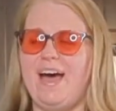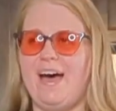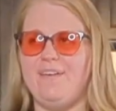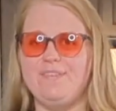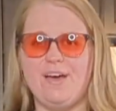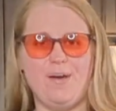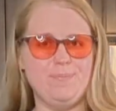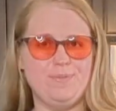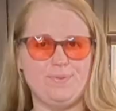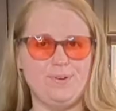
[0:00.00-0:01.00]
have
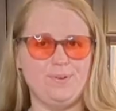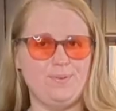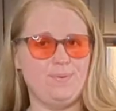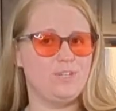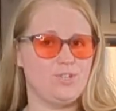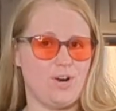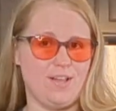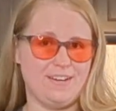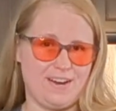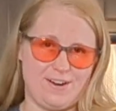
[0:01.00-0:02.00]
come through
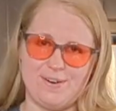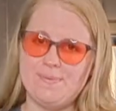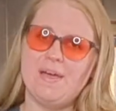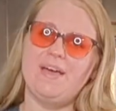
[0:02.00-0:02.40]
trial and error.